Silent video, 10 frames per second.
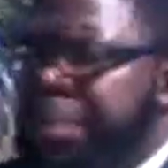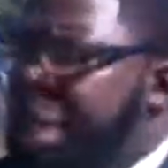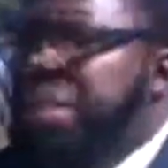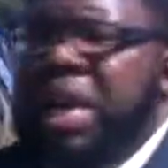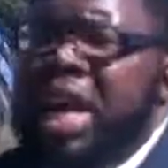
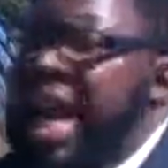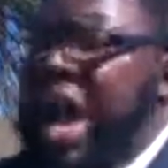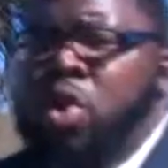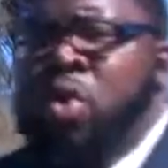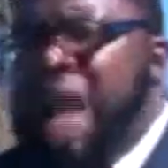people in
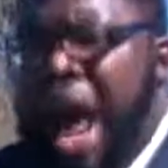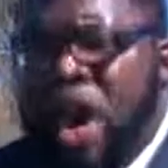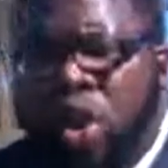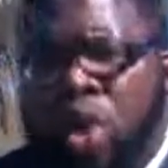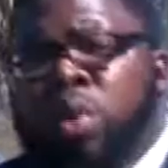our
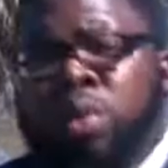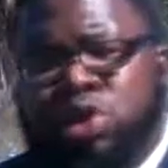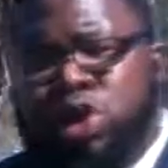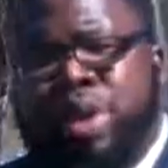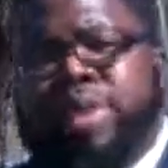local
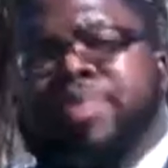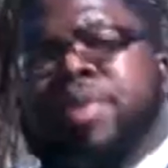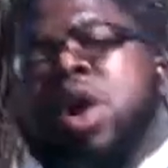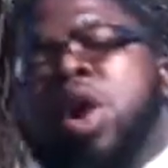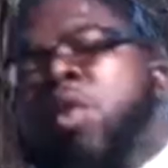church.
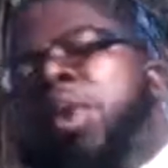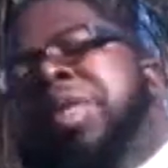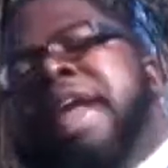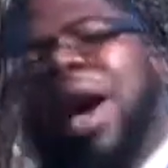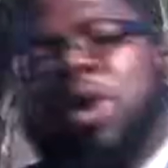Well,
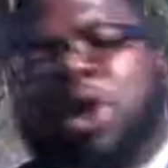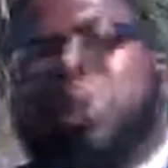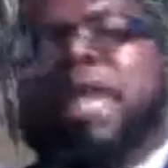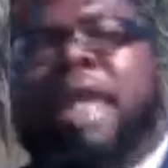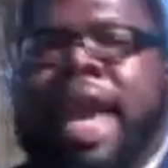now you
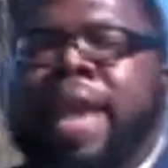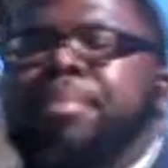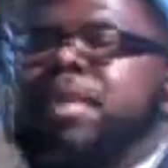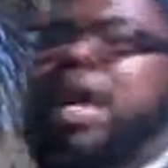can.